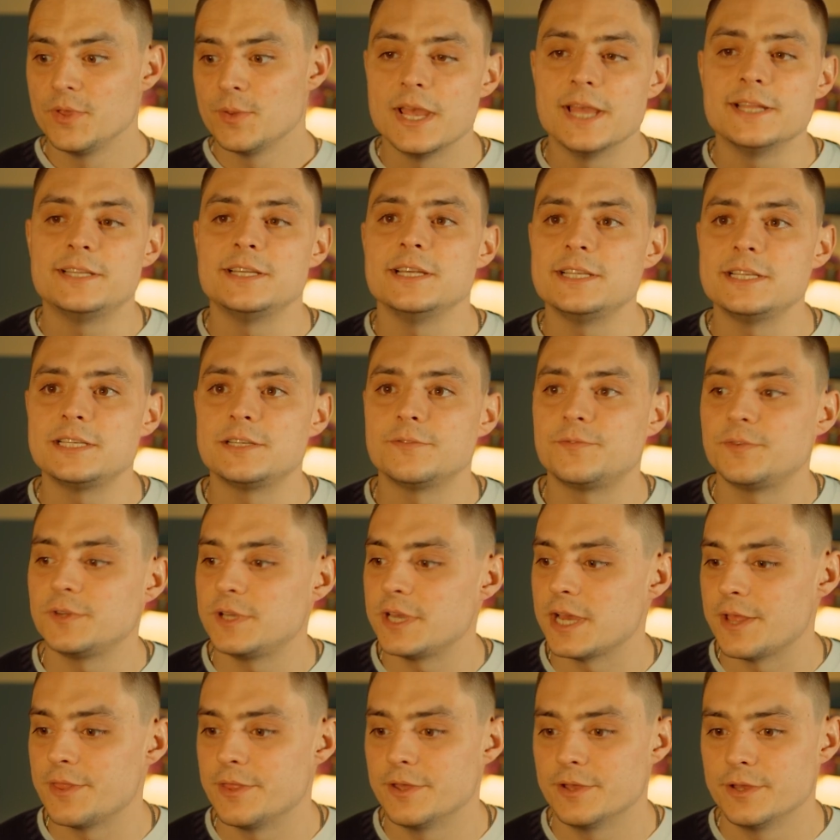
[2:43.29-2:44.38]
It's easy to
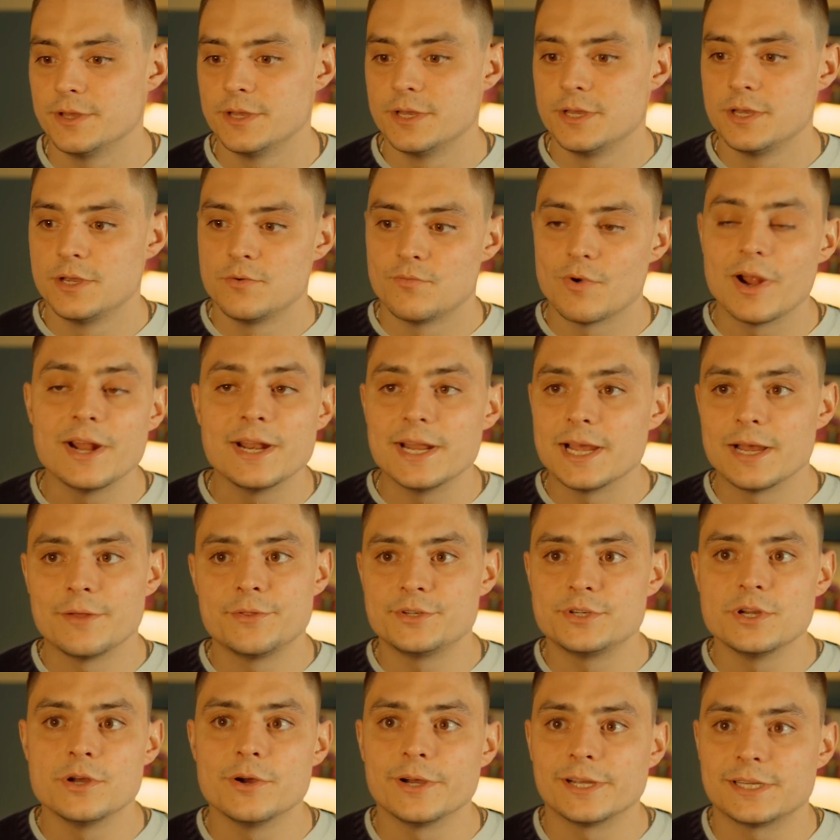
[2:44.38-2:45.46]
forget that right now
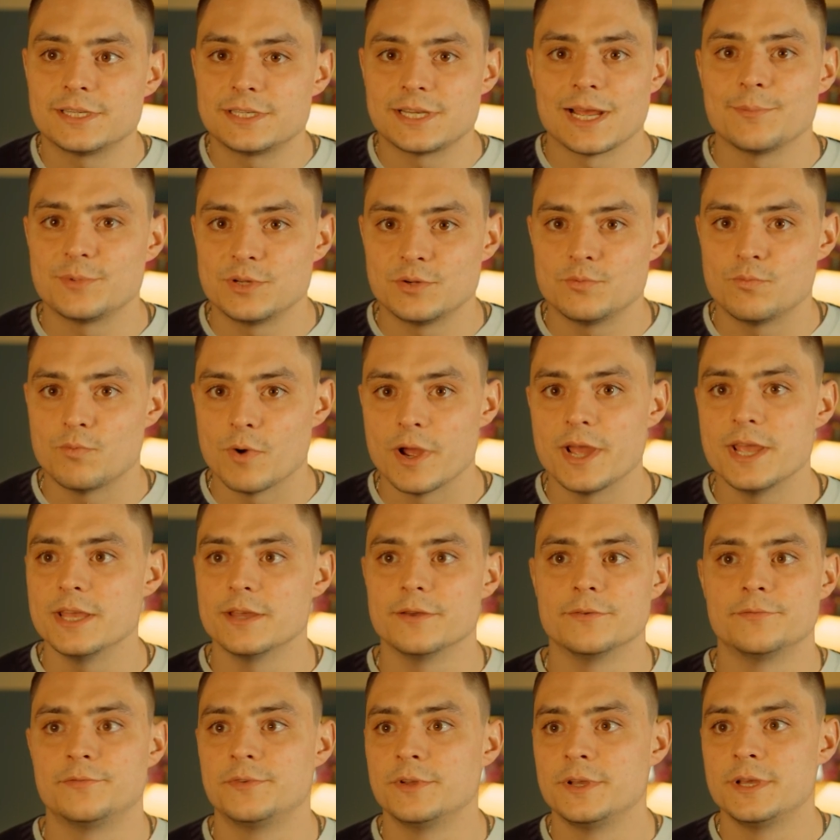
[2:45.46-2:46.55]
there's no accepted way
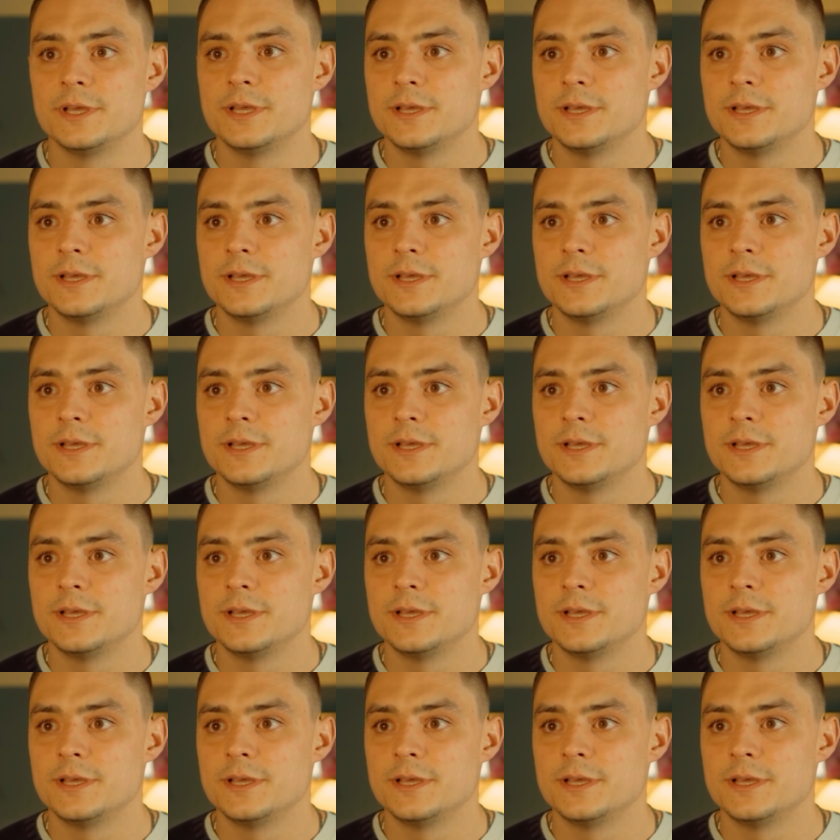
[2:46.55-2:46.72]
of